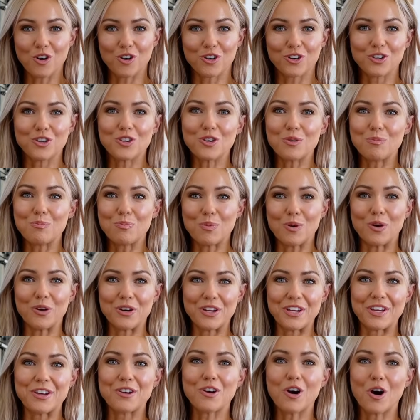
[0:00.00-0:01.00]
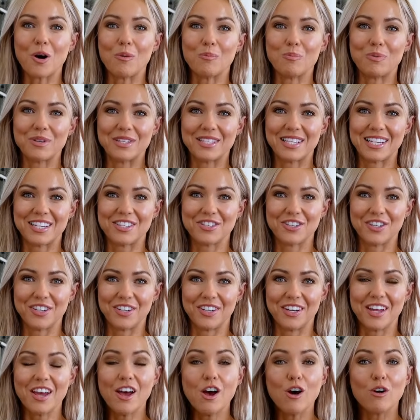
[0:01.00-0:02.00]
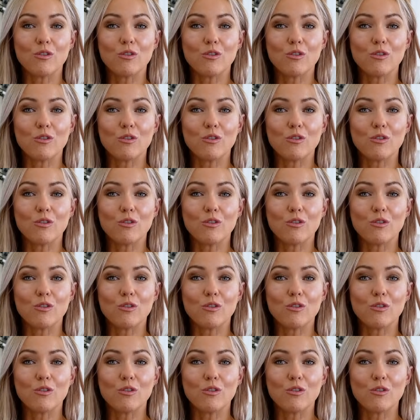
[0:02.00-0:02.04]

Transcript: on your body composition.